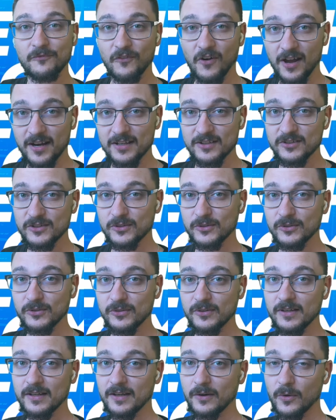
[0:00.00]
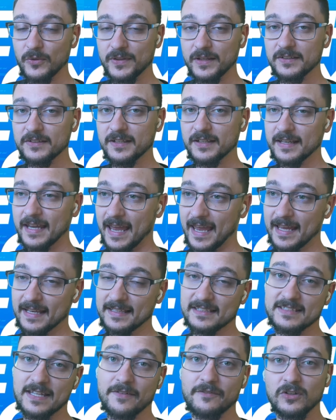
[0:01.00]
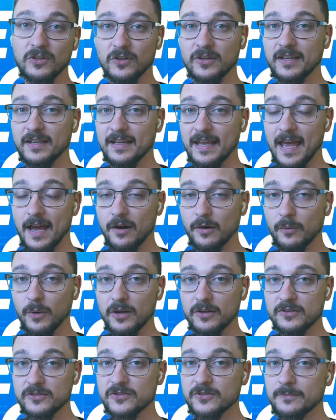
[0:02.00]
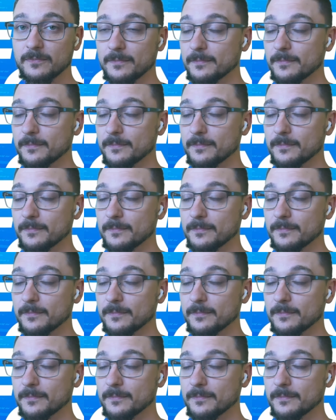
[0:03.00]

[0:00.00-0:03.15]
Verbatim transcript: right into Authentik and let's have a look in how it works.